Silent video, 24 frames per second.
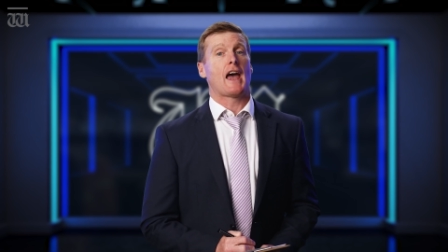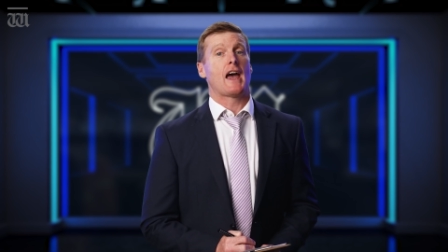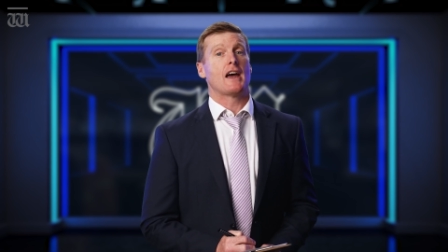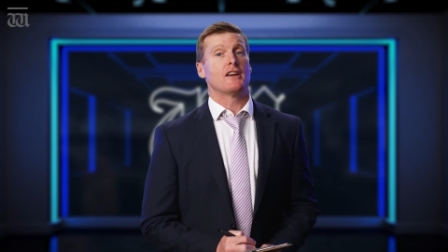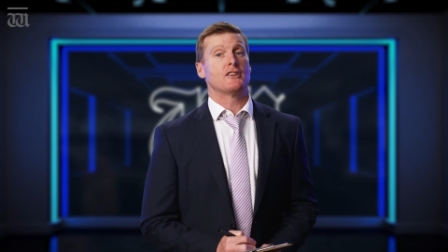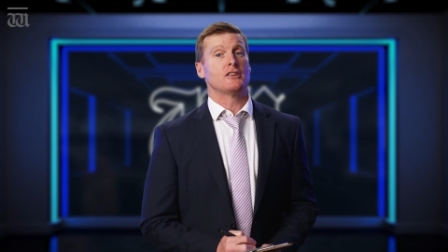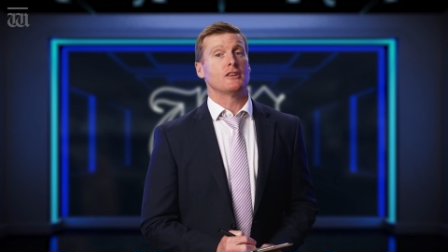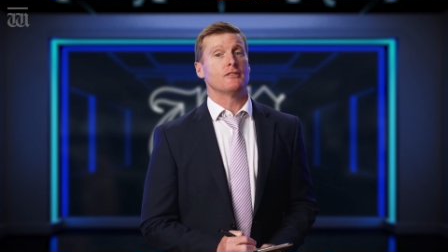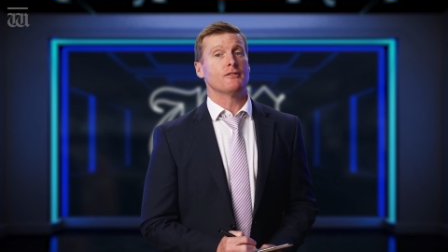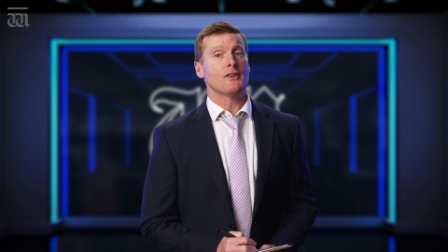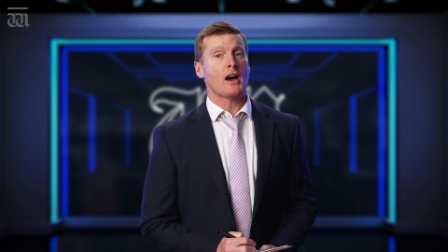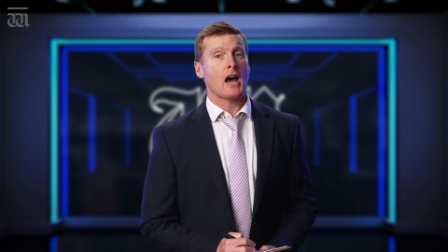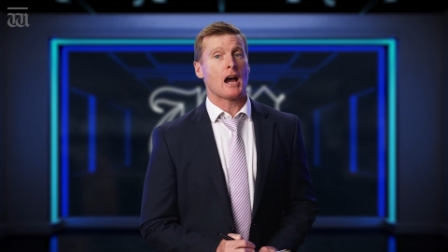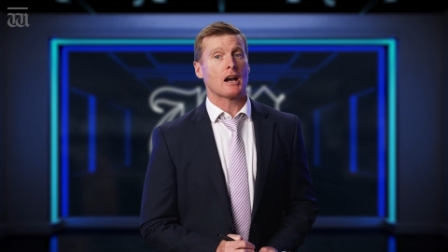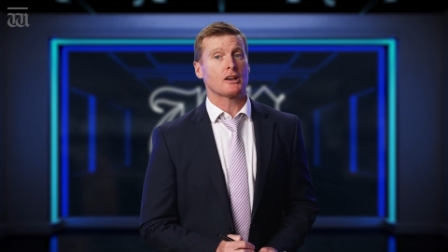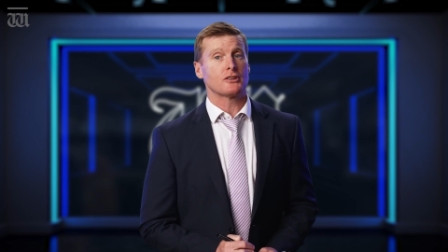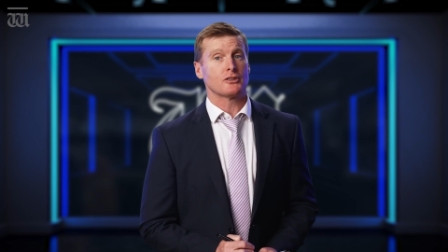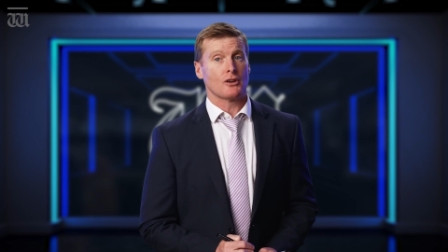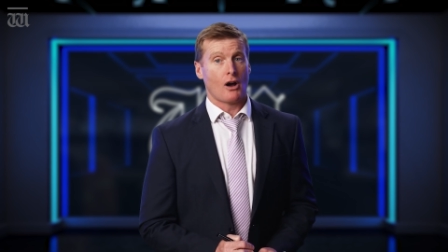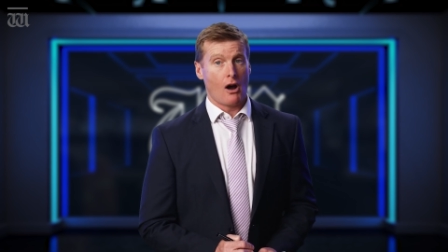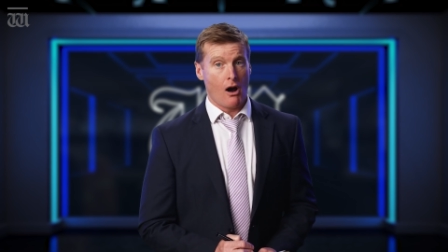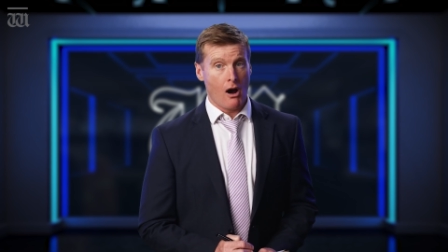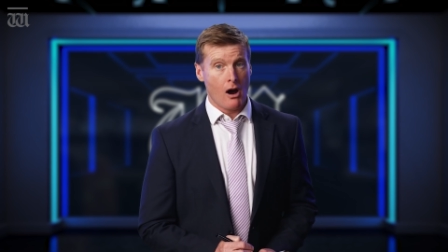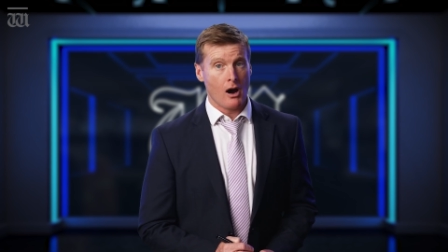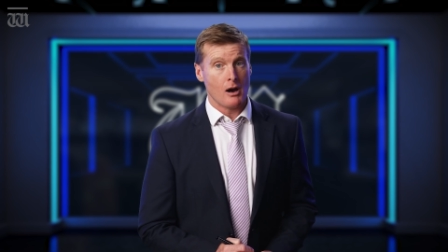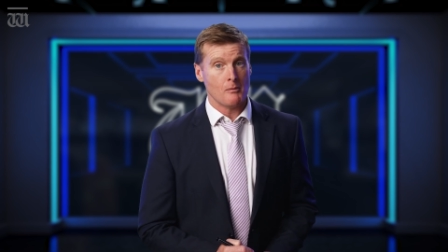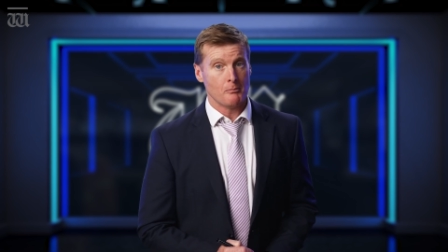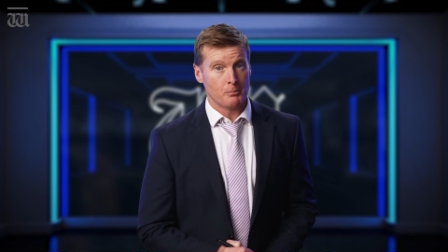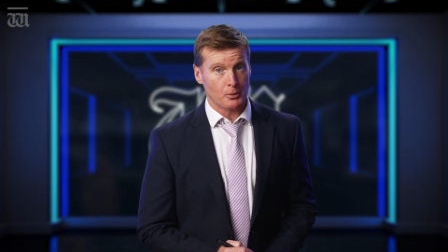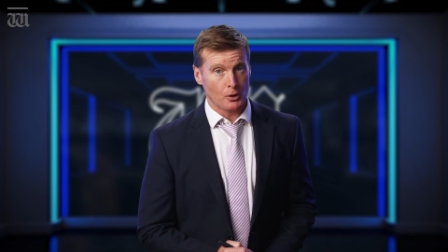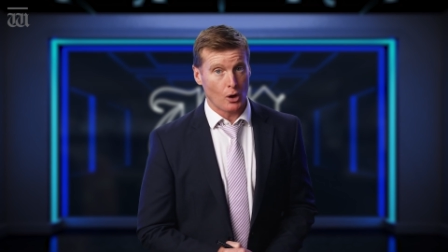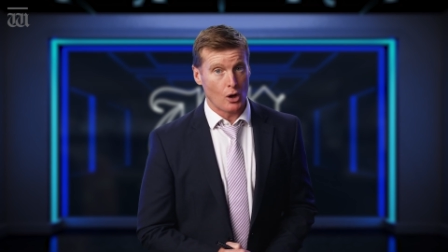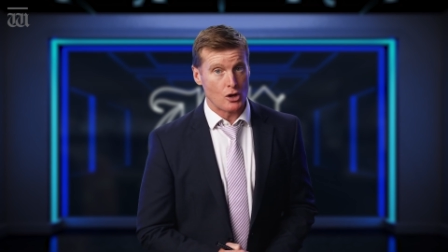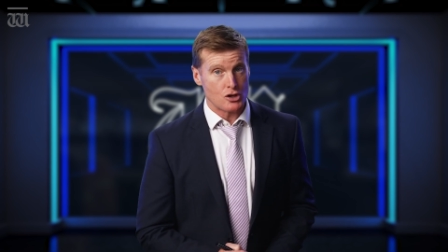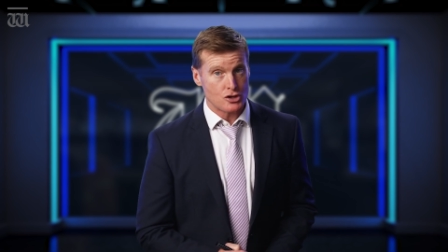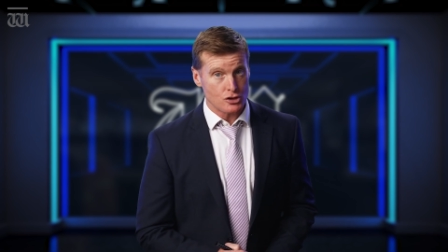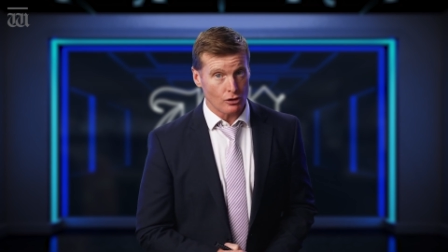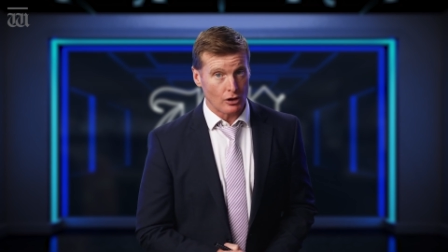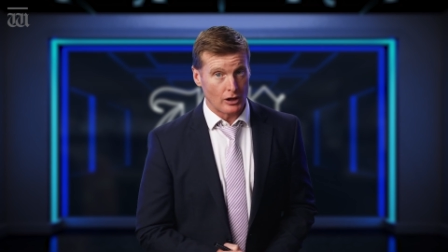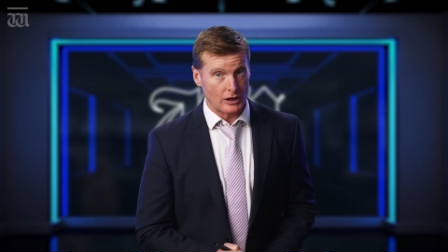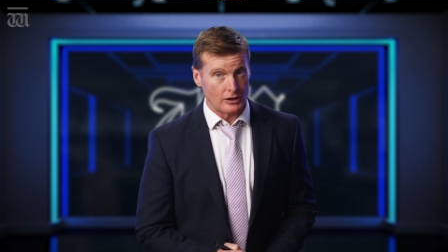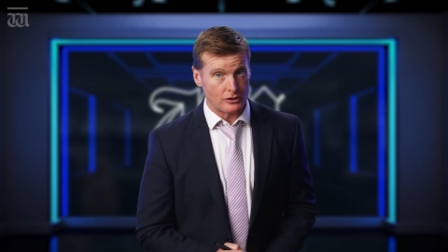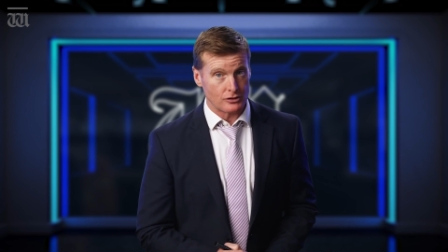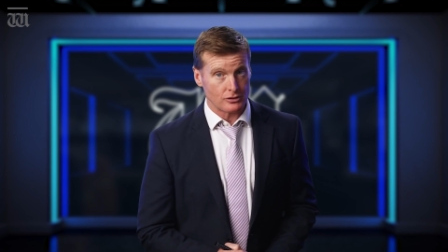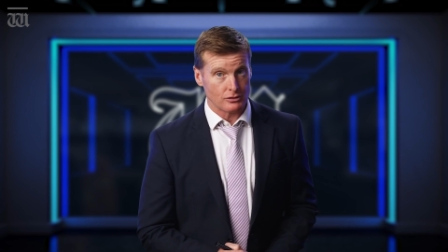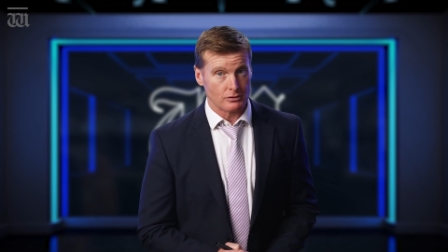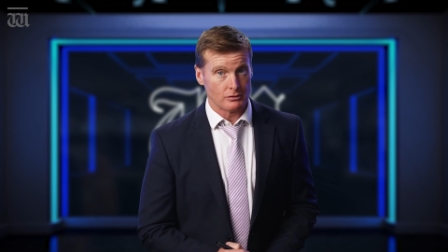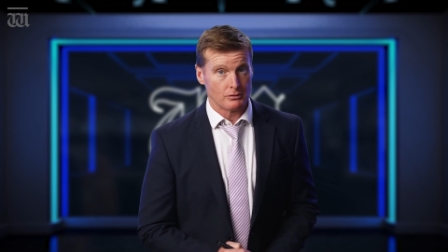anti vax, I'm pro
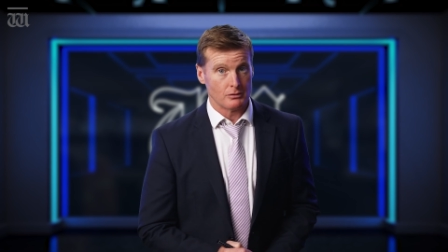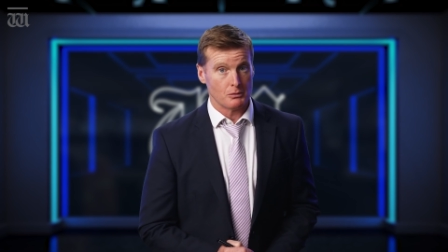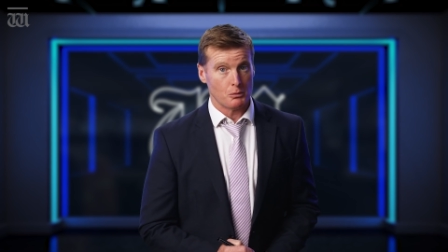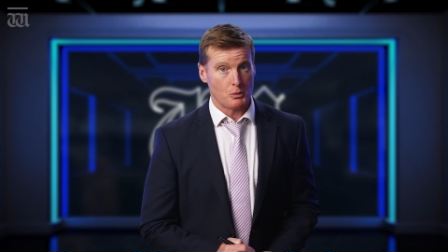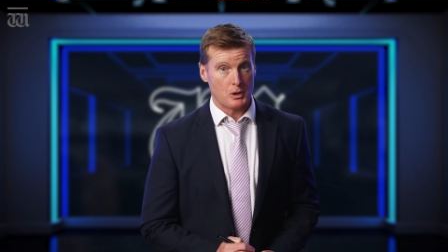choice,